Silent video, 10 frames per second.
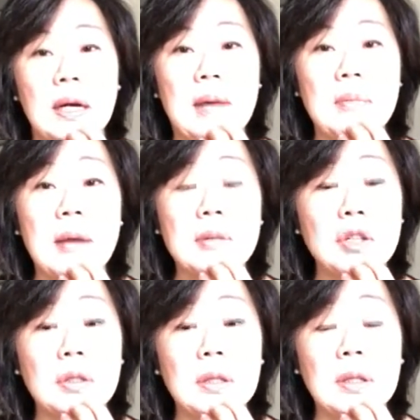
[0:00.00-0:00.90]
I'm
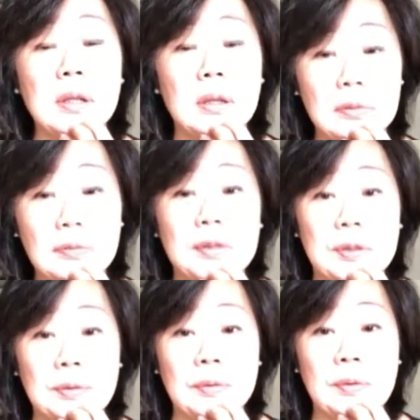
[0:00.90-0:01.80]
actually
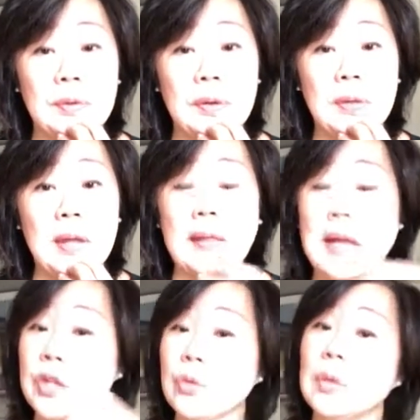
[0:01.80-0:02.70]
hopeful that
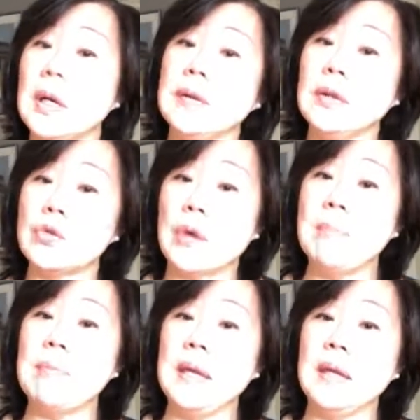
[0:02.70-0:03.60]
that's why the
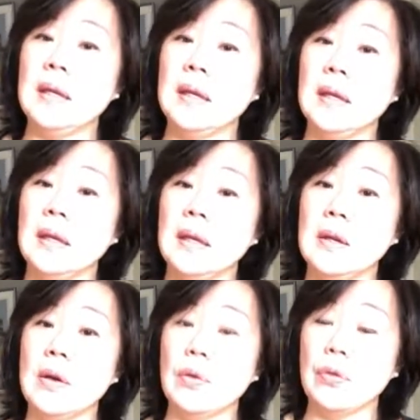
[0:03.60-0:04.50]
drumbeat,
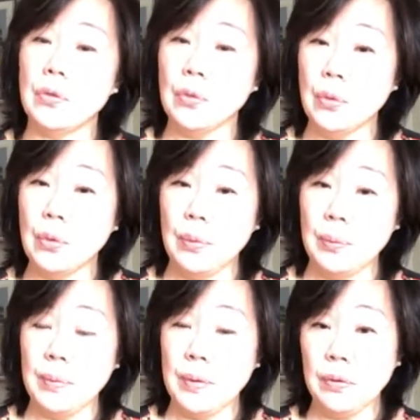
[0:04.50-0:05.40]
through
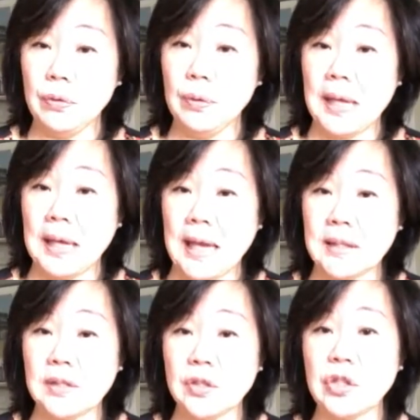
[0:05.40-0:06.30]
like
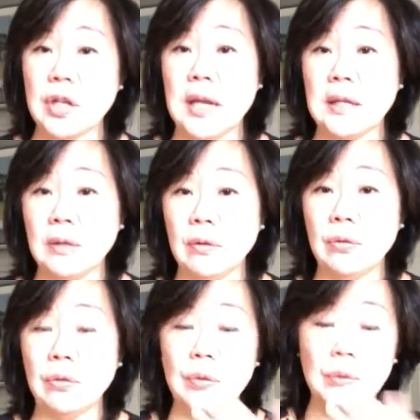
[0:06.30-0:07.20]
AXSChat and
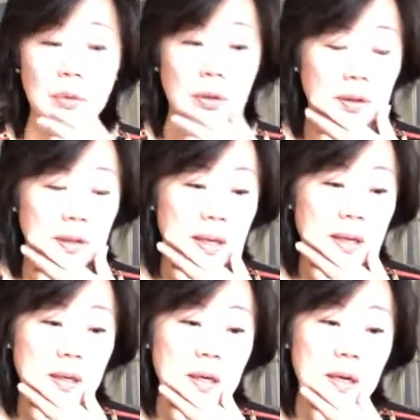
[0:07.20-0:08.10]
through the work that